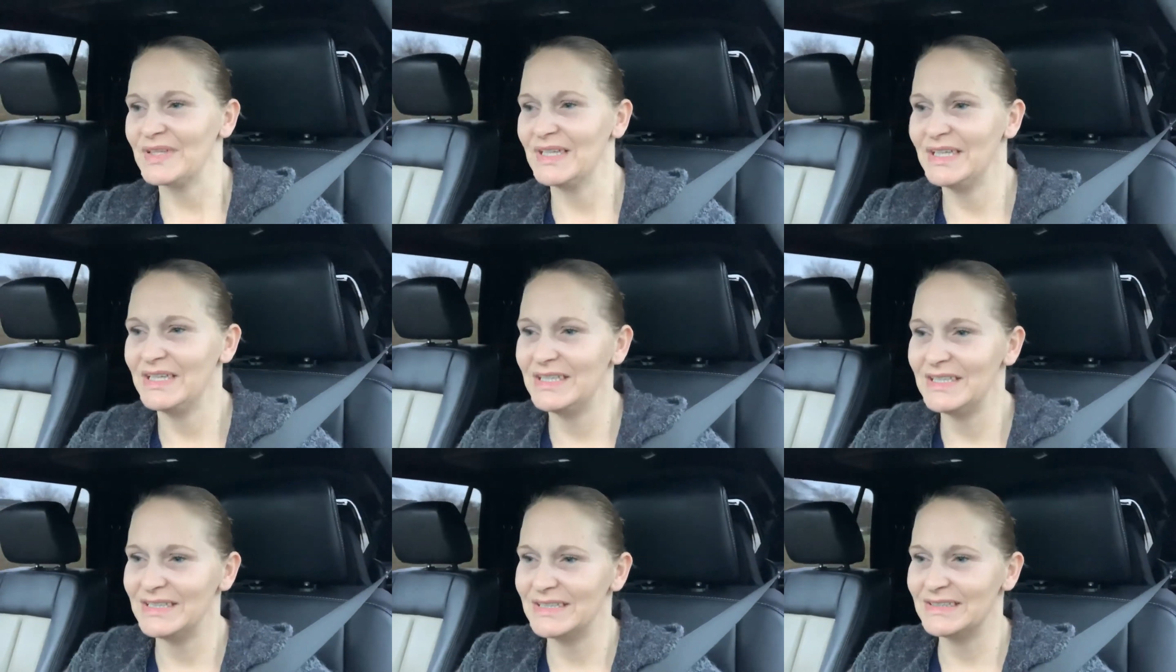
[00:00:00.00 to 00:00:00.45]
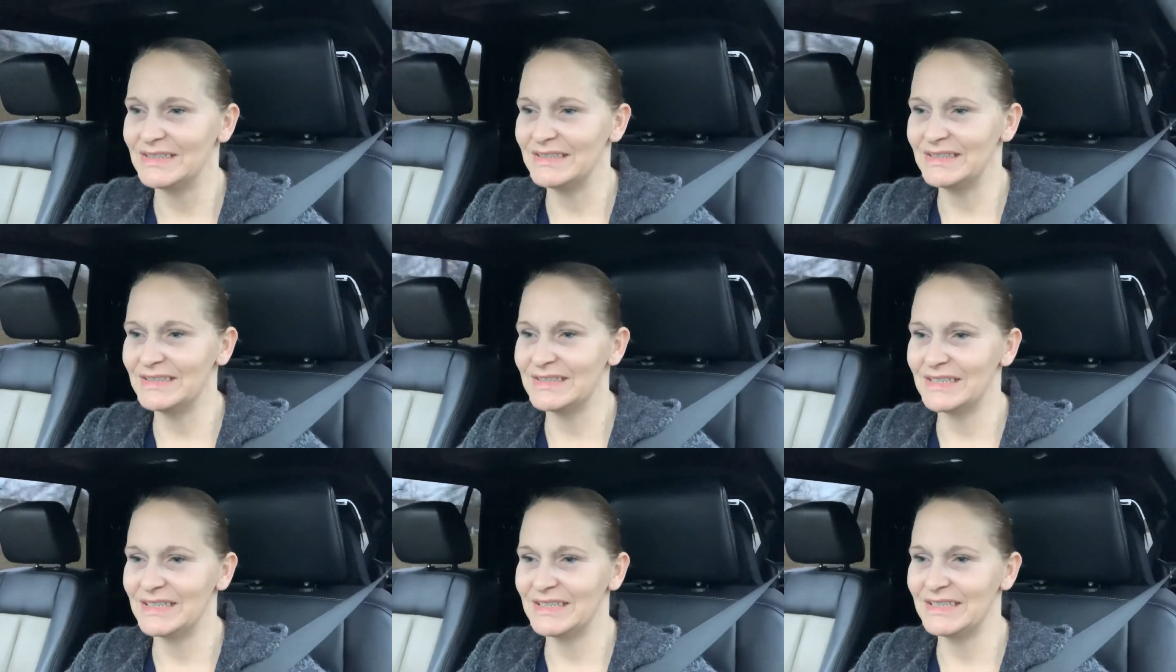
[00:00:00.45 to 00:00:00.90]

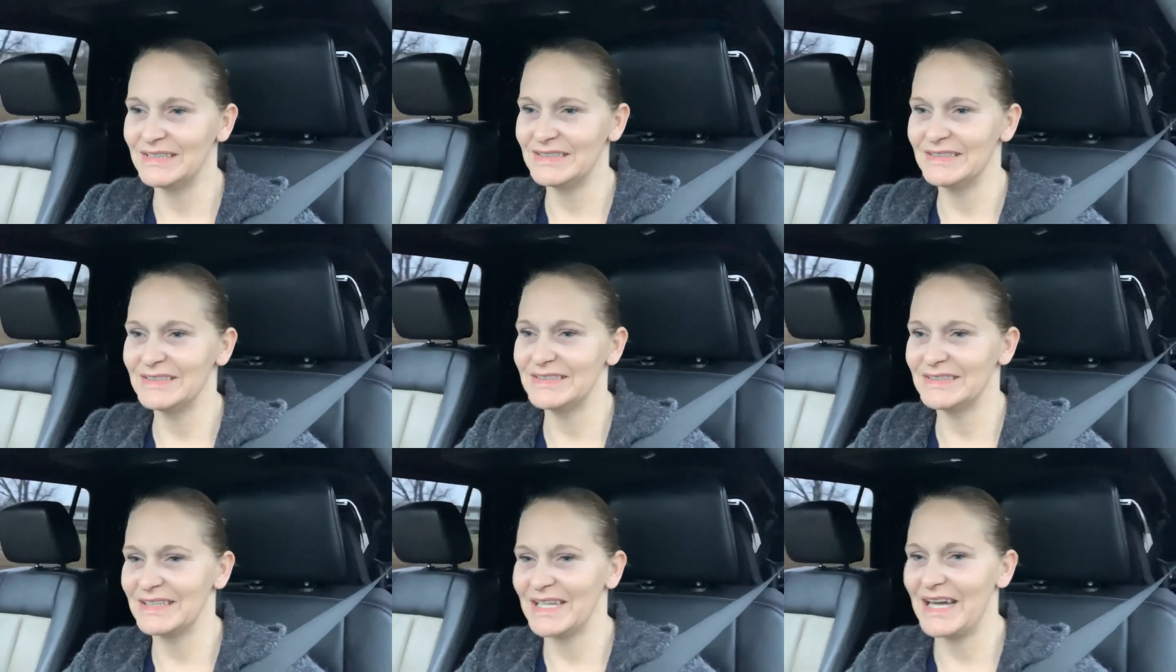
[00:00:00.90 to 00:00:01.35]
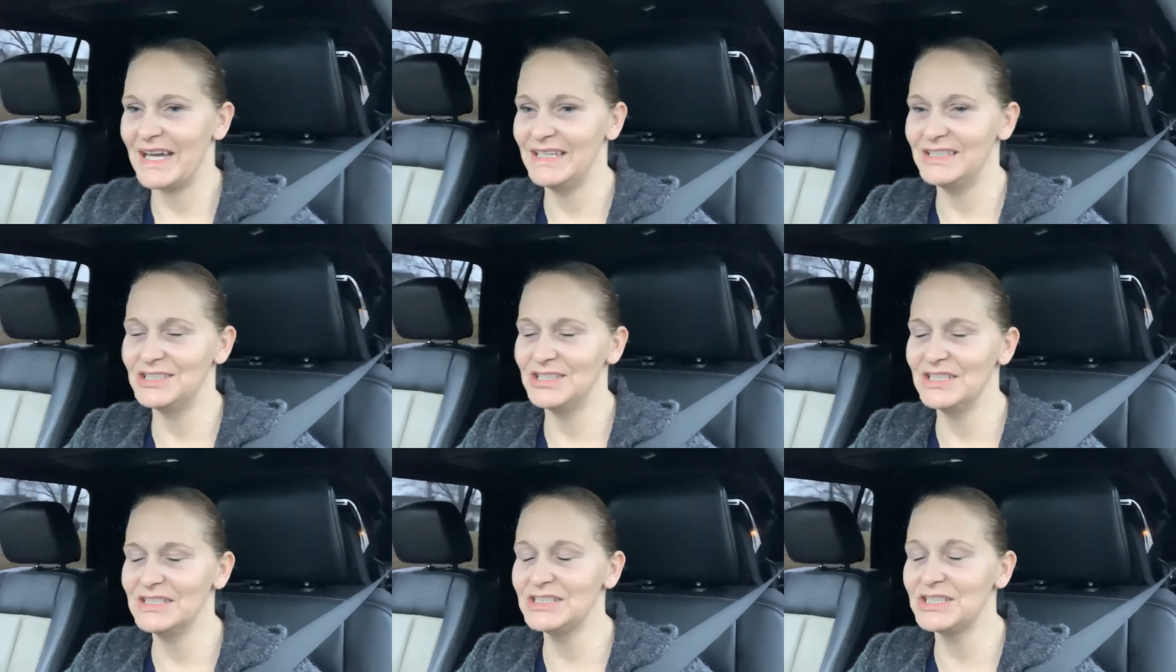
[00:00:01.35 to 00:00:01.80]
and I
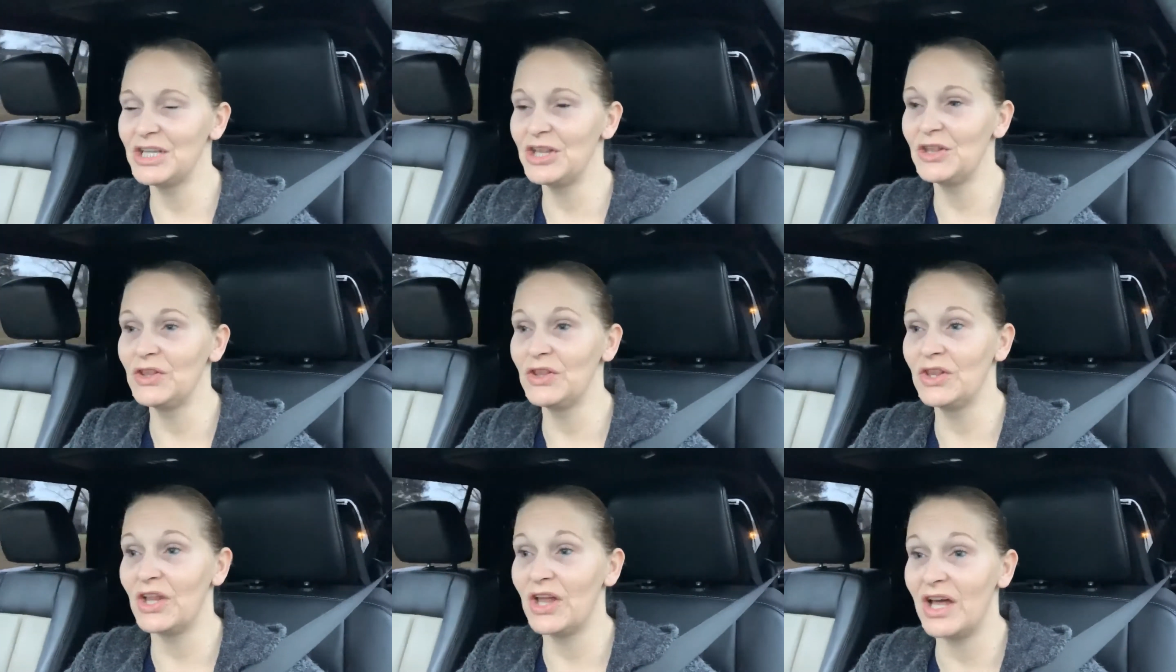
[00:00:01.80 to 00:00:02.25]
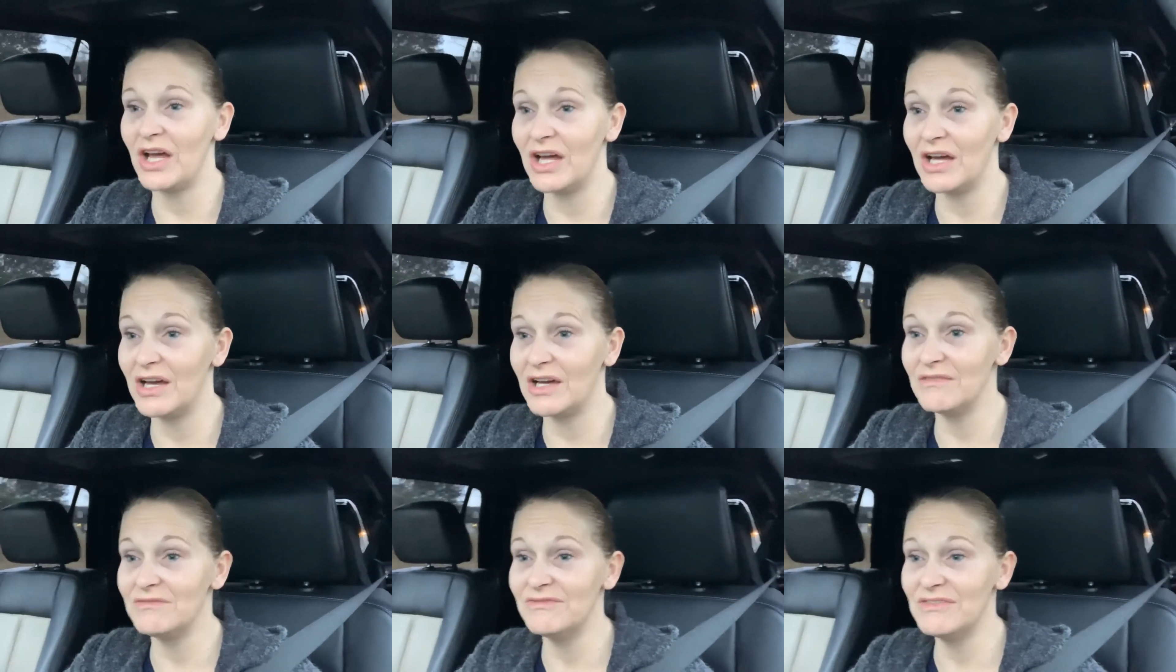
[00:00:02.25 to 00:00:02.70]
just
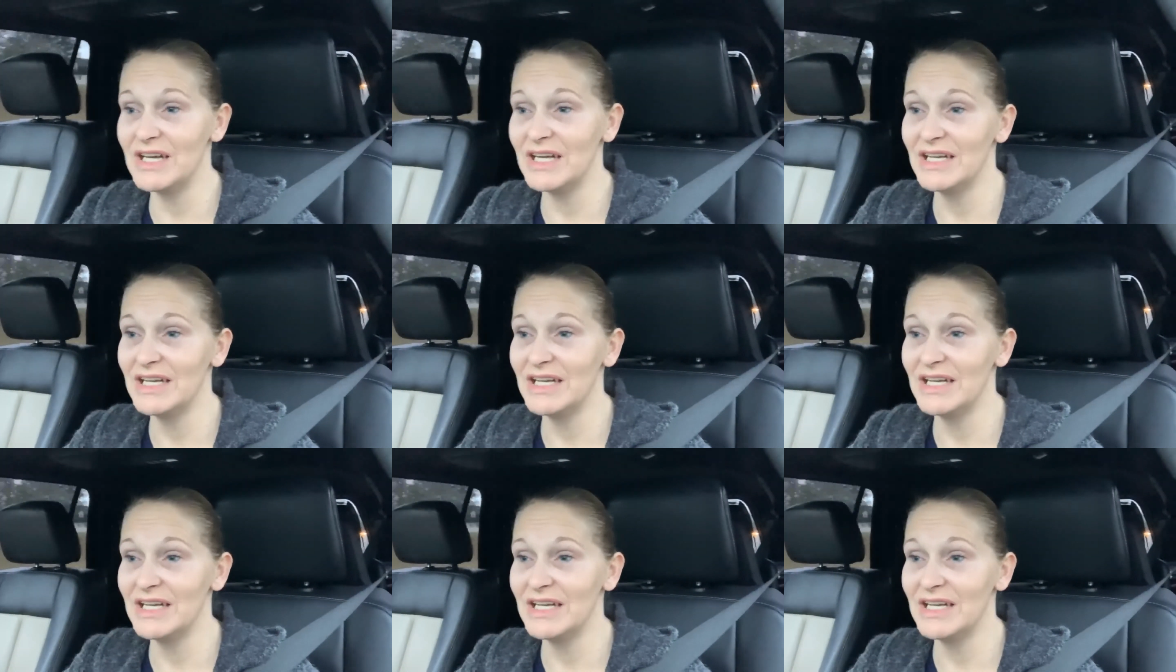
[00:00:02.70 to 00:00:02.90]
love,